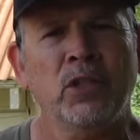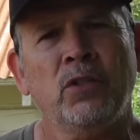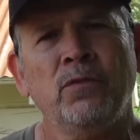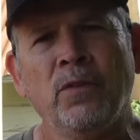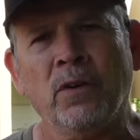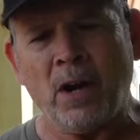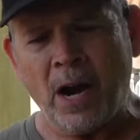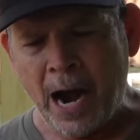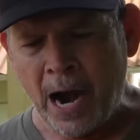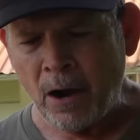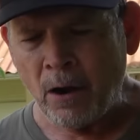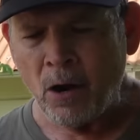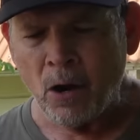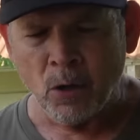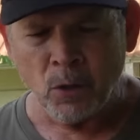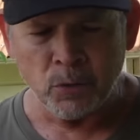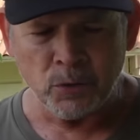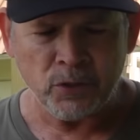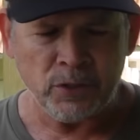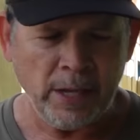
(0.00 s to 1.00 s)
just for our
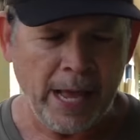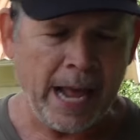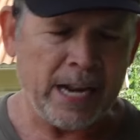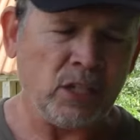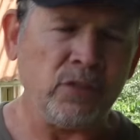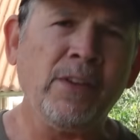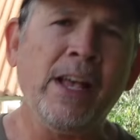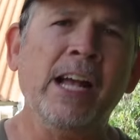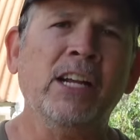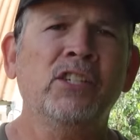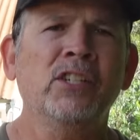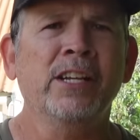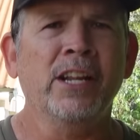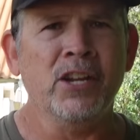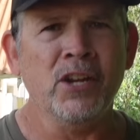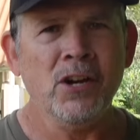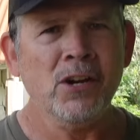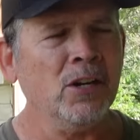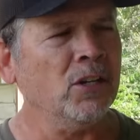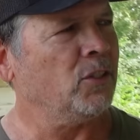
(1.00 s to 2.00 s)
own satisfaction
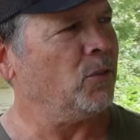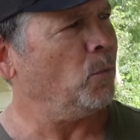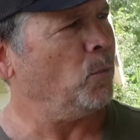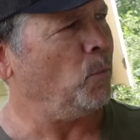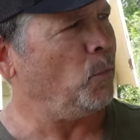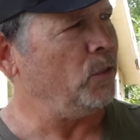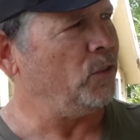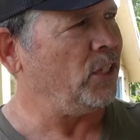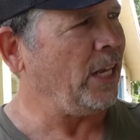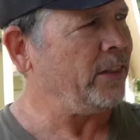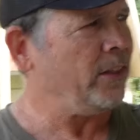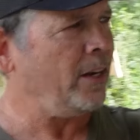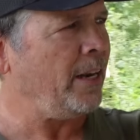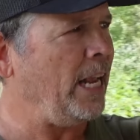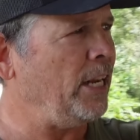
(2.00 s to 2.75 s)
and yours, we set the